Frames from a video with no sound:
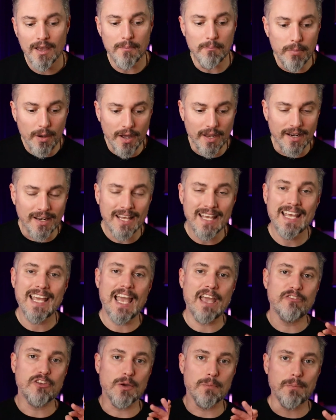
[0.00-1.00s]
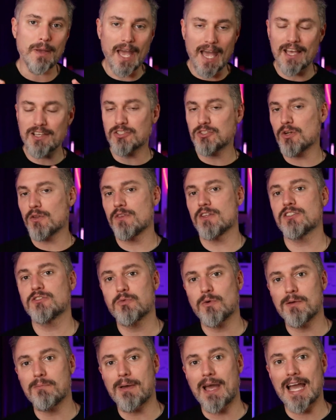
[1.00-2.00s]
But if you passed on this
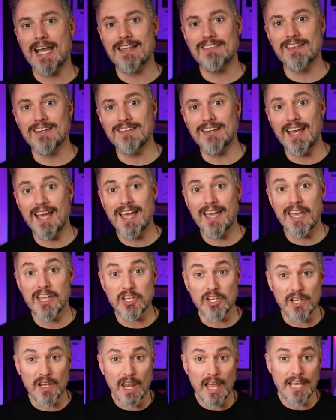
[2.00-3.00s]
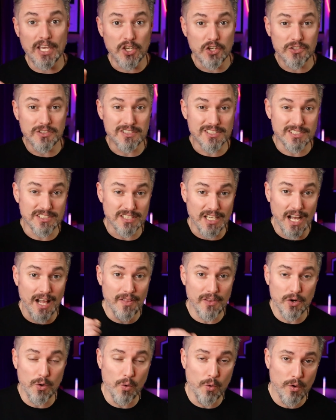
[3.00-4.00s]
one back in the day and you like good
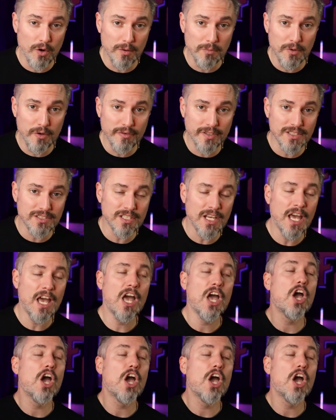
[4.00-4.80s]
solid horror movies,